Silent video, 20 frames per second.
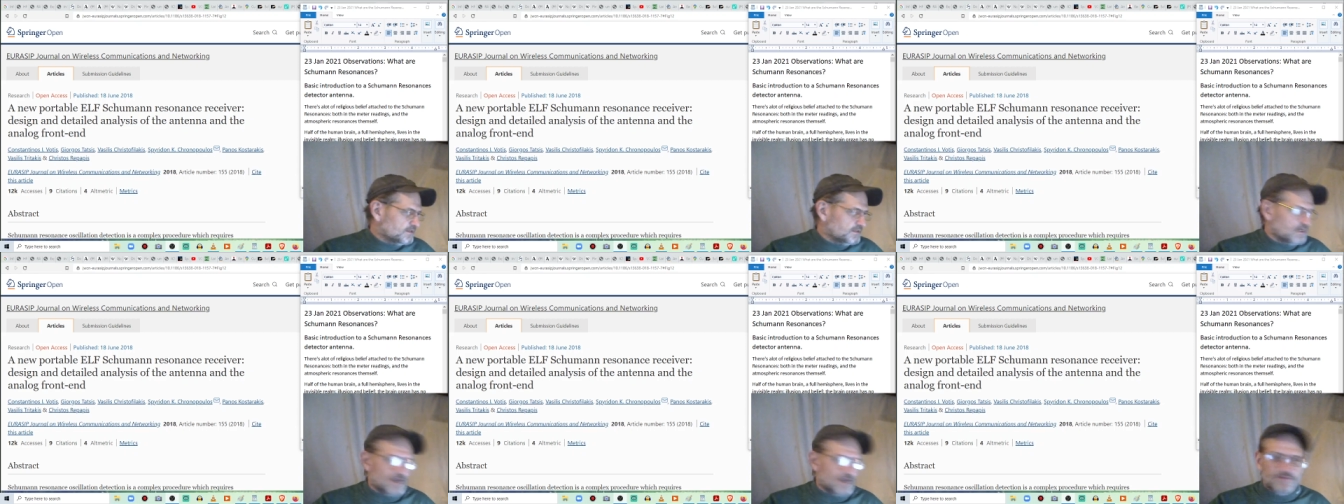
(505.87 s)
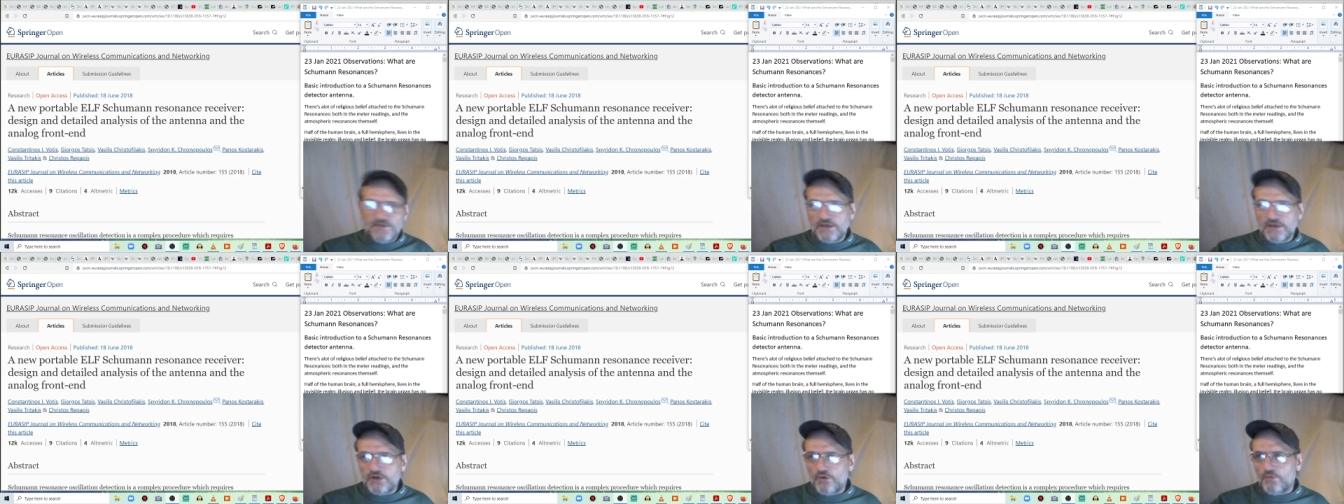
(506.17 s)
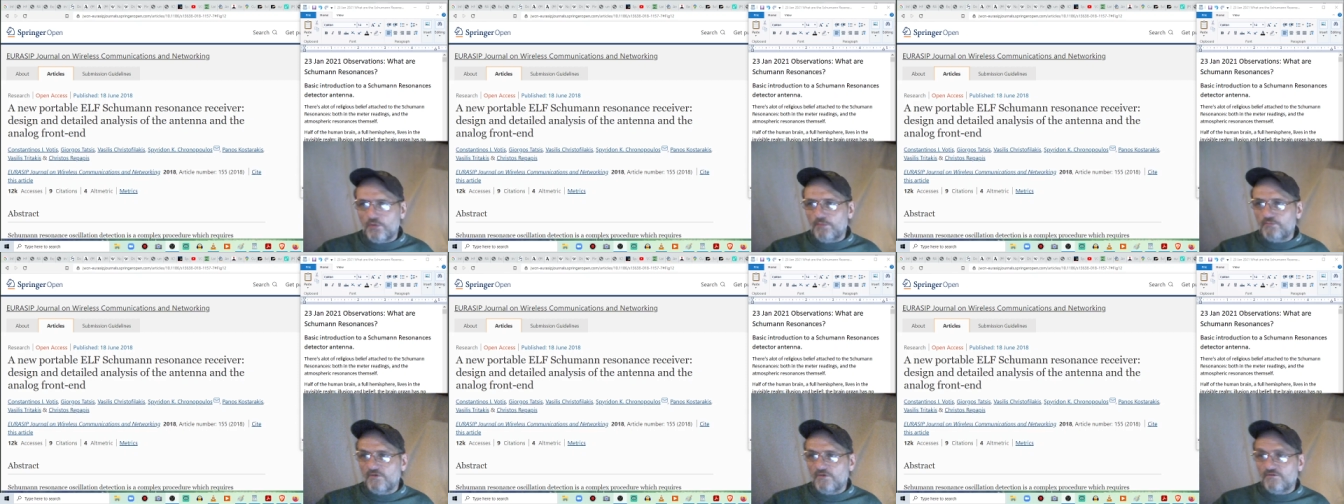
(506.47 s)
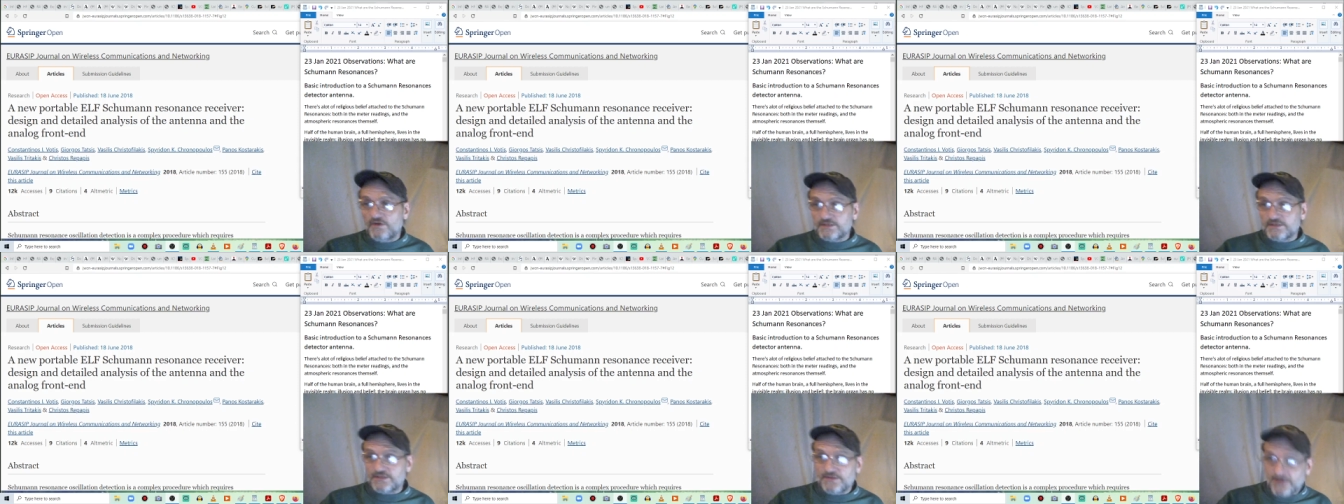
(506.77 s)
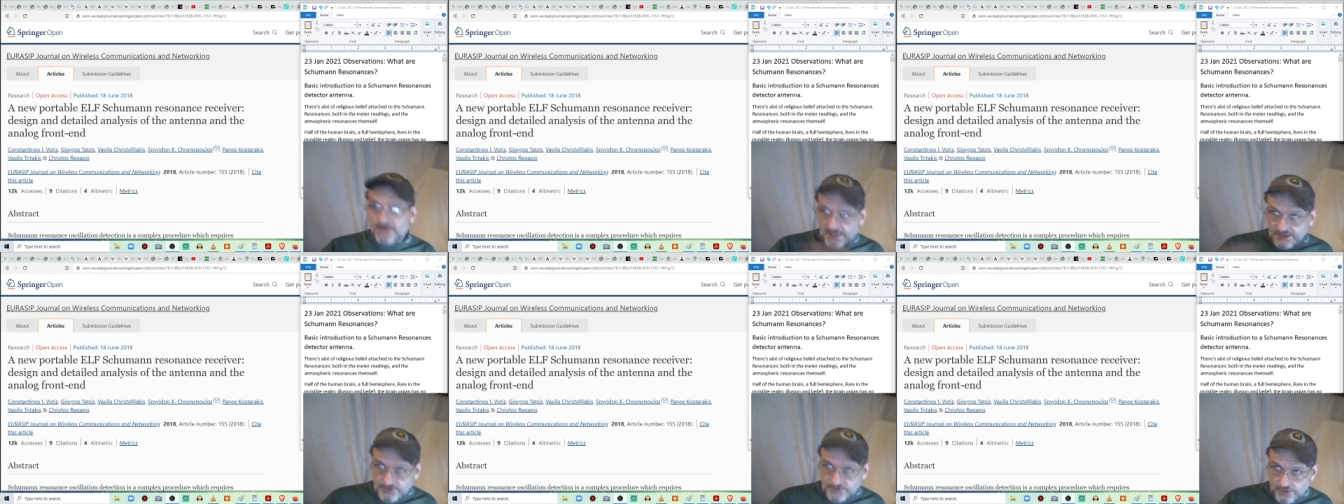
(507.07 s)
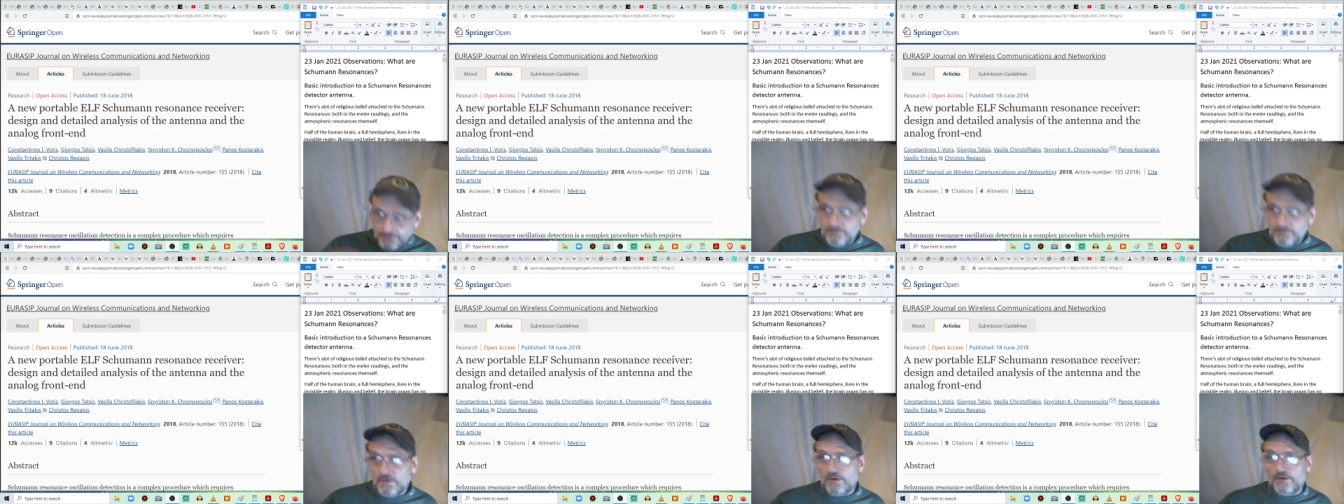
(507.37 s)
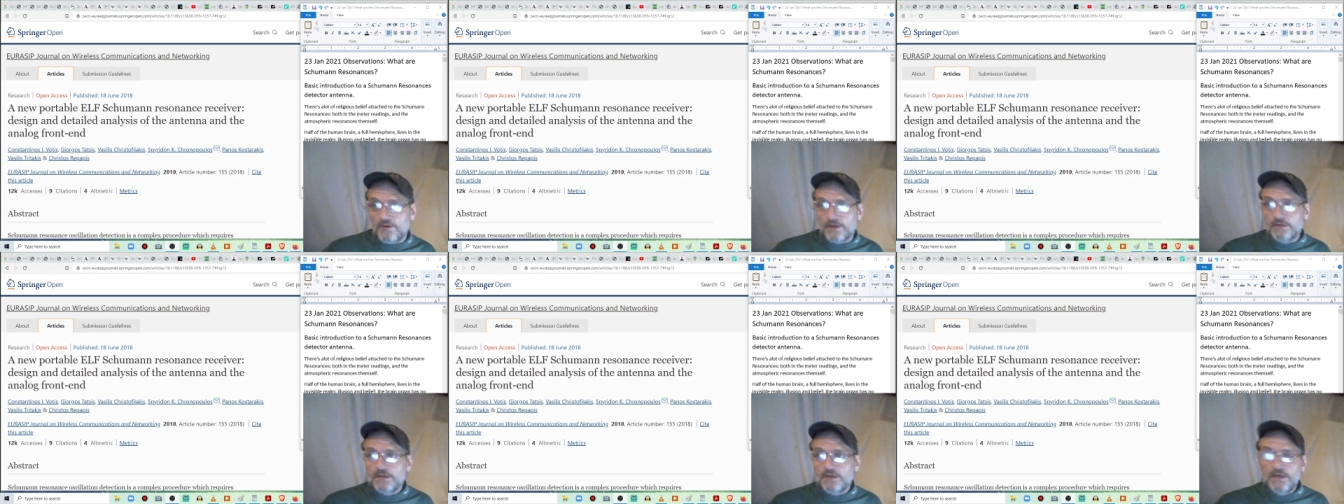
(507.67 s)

I think, go, move on to the next one. All right.